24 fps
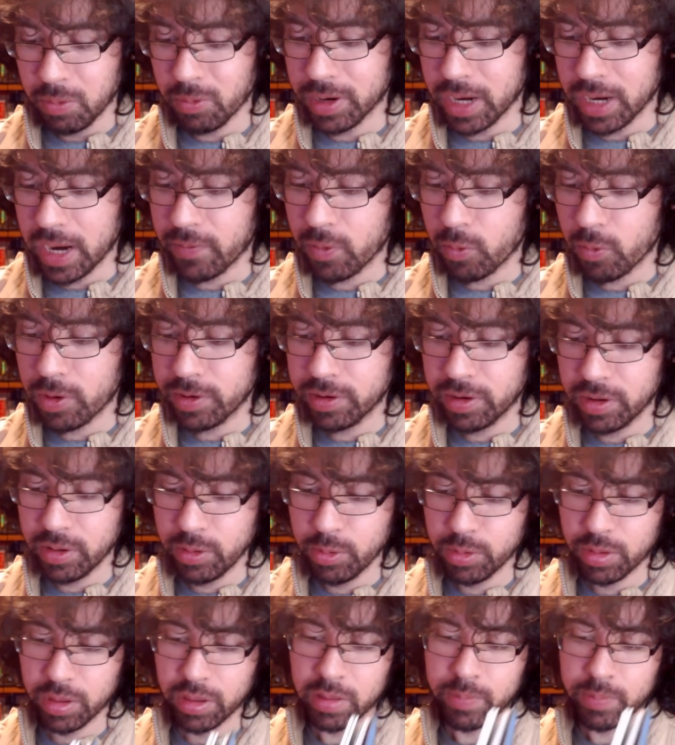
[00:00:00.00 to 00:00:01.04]
We want everyone
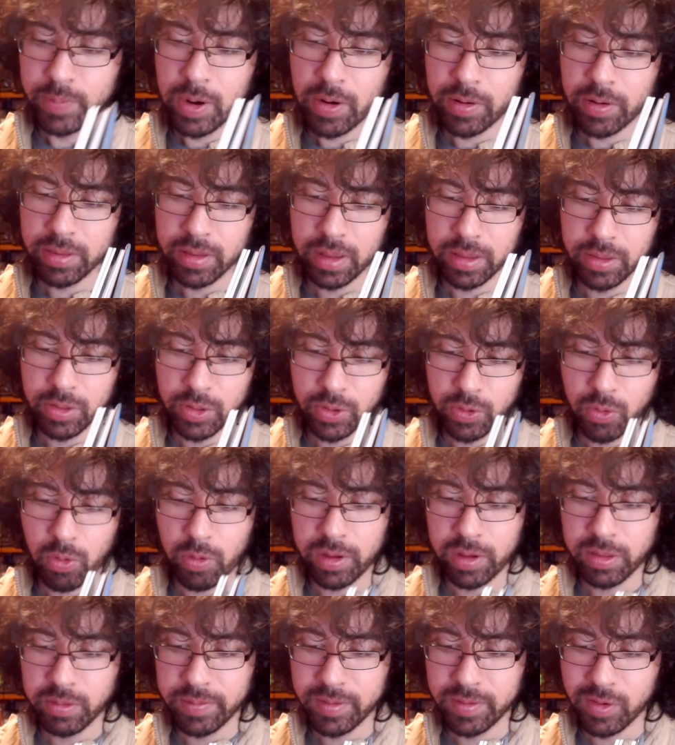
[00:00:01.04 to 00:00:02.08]
to use the spirits and
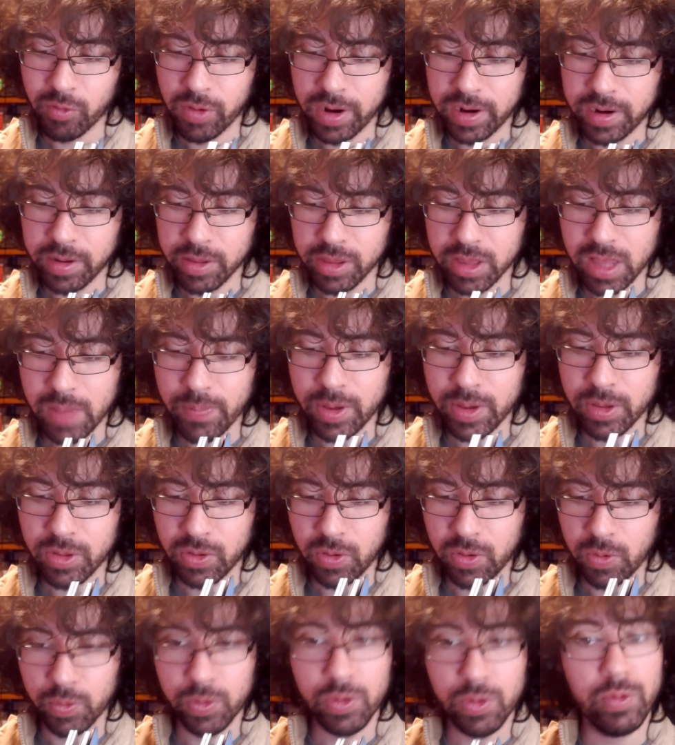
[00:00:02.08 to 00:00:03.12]
stories we create as stepping
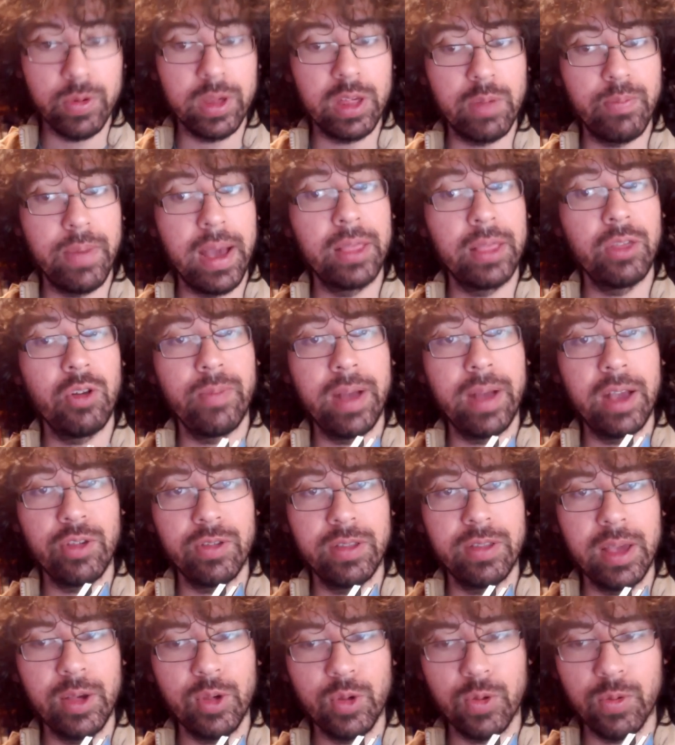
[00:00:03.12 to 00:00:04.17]
stones to expand their
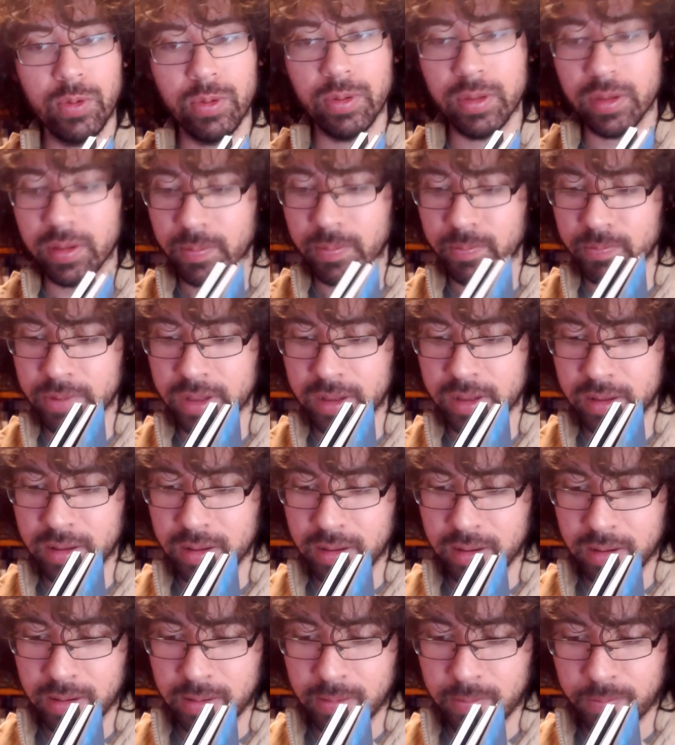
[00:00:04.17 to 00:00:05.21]
imaginations.
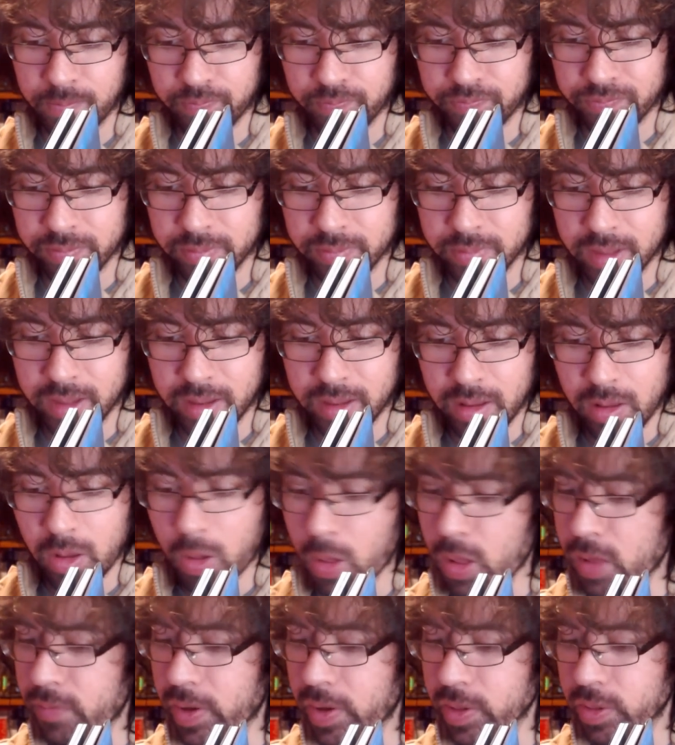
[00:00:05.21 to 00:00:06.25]

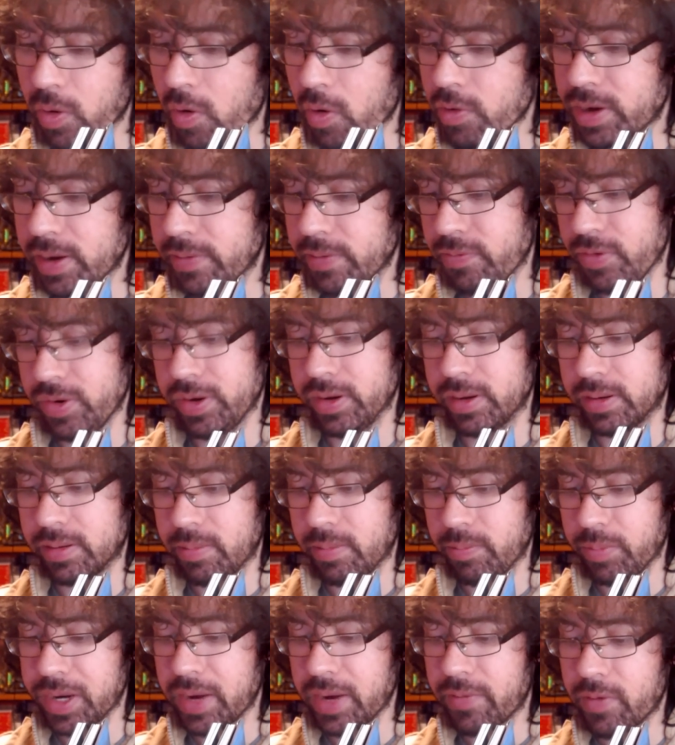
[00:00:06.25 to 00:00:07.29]
All of us are
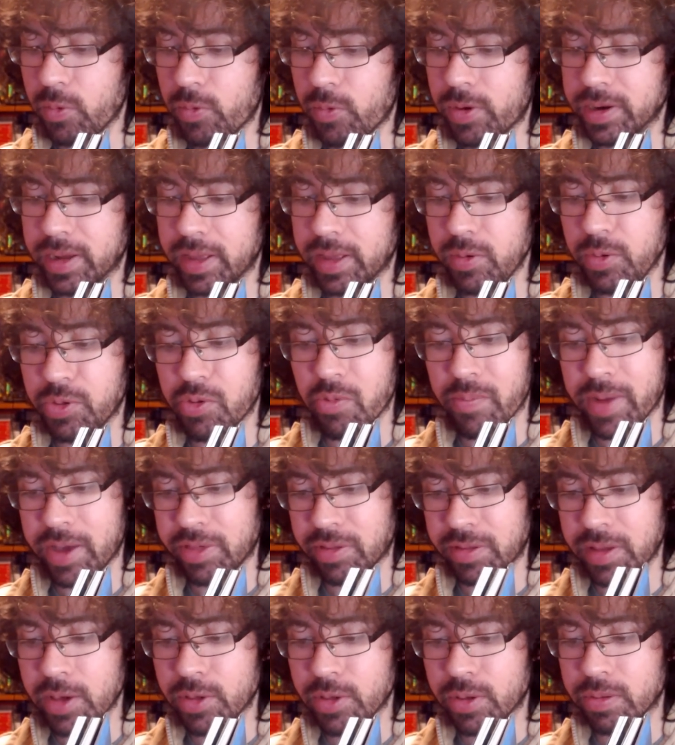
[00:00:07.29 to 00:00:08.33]
different, but everyone can use their
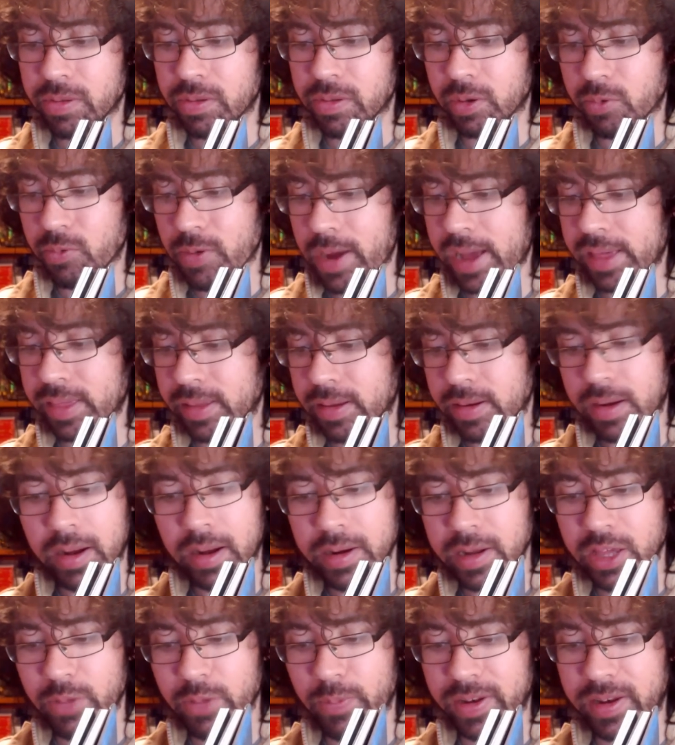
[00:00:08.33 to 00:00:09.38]
imaginations to grasp
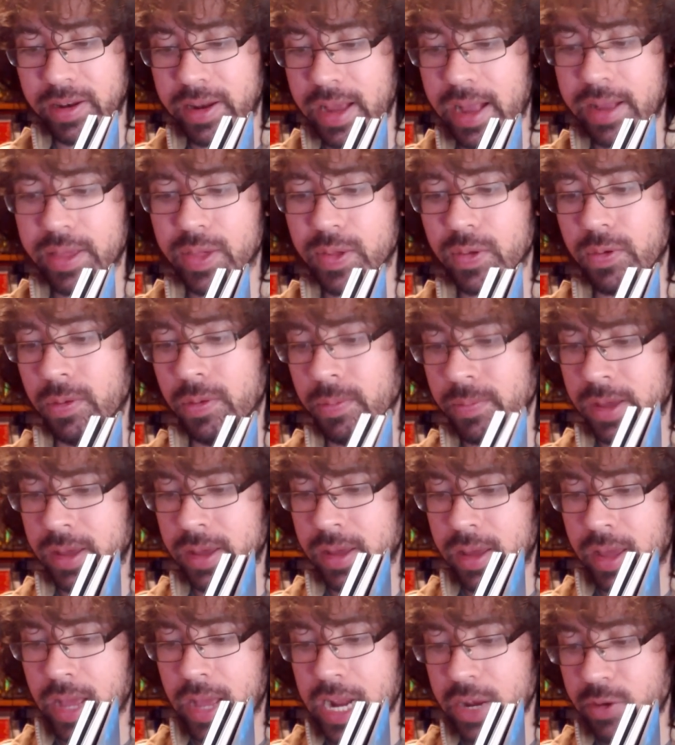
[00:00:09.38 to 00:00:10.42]
that unexpected answer
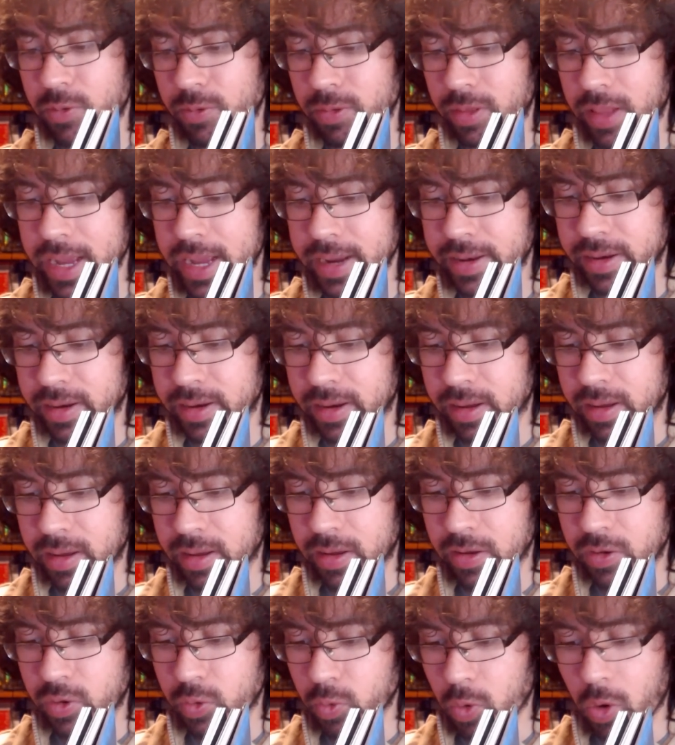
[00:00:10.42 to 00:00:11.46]
and to relate
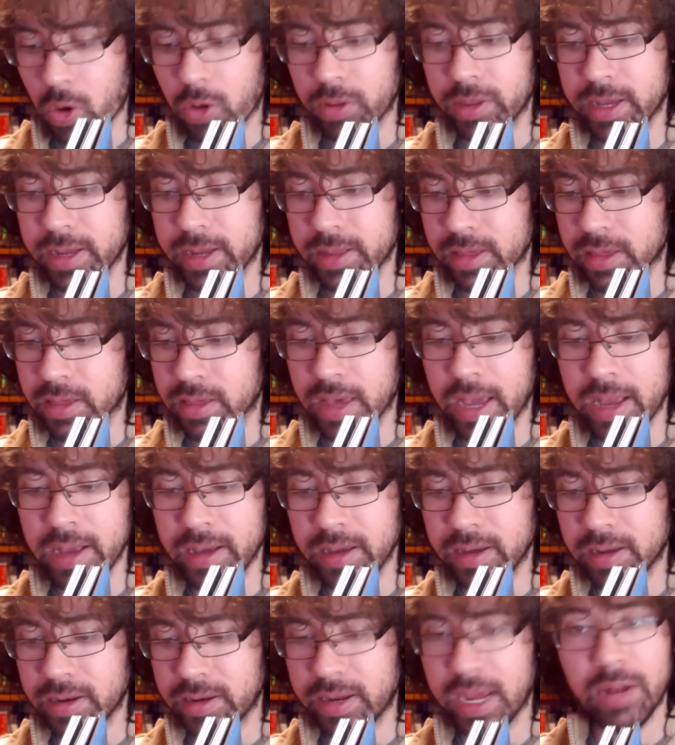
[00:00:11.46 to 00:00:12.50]
to all the
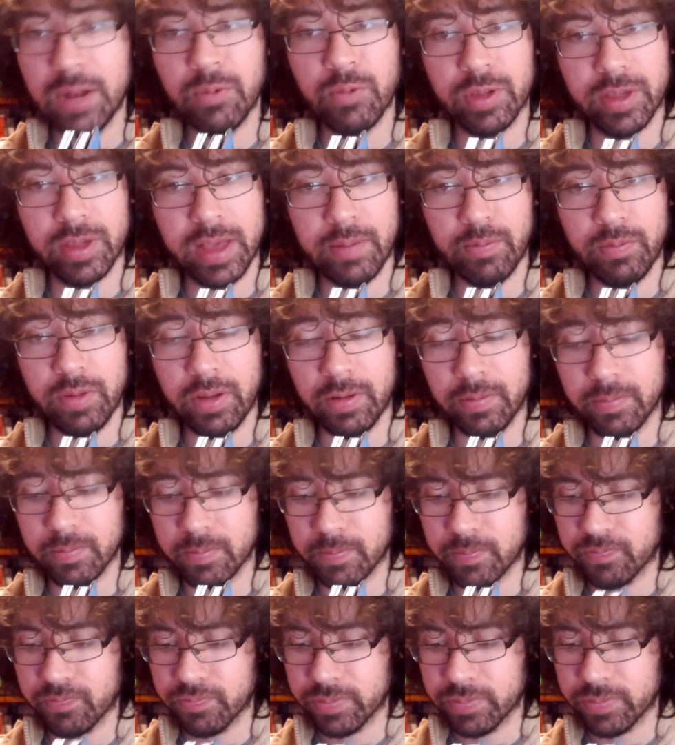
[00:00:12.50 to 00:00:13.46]
insane contained resentment.